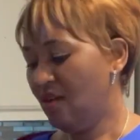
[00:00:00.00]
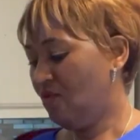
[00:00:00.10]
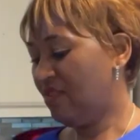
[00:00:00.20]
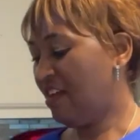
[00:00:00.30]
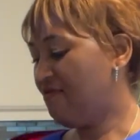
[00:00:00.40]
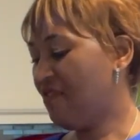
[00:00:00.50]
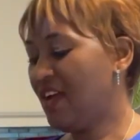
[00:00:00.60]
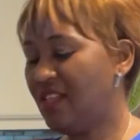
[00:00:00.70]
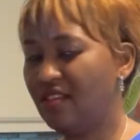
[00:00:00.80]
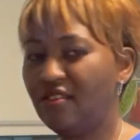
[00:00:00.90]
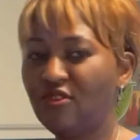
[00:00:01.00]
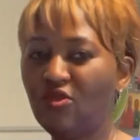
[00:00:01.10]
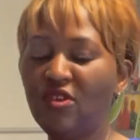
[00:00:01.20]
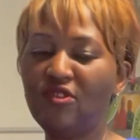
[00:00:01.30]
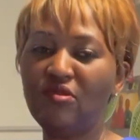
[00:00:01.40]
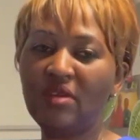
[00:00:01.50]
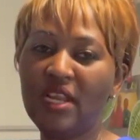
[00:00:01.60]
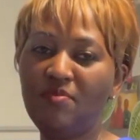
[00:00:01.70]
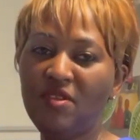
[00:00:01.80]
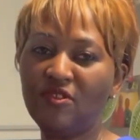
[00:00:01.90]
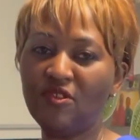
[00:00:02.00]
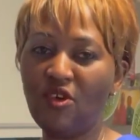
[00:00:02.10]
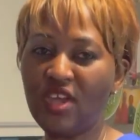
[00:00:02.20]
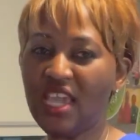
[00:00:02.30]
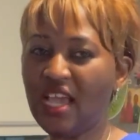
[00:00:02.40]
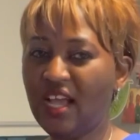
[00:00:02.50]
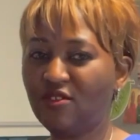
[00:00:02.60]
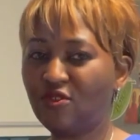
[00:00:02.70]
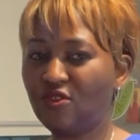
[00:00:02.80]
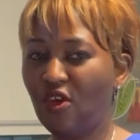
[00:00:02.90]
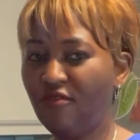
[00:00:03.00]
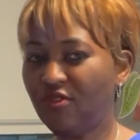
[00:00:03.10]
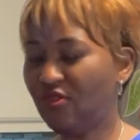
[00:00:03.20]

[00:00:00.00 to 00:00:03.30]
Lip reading: without frying it, it's going to really be soggy and soft.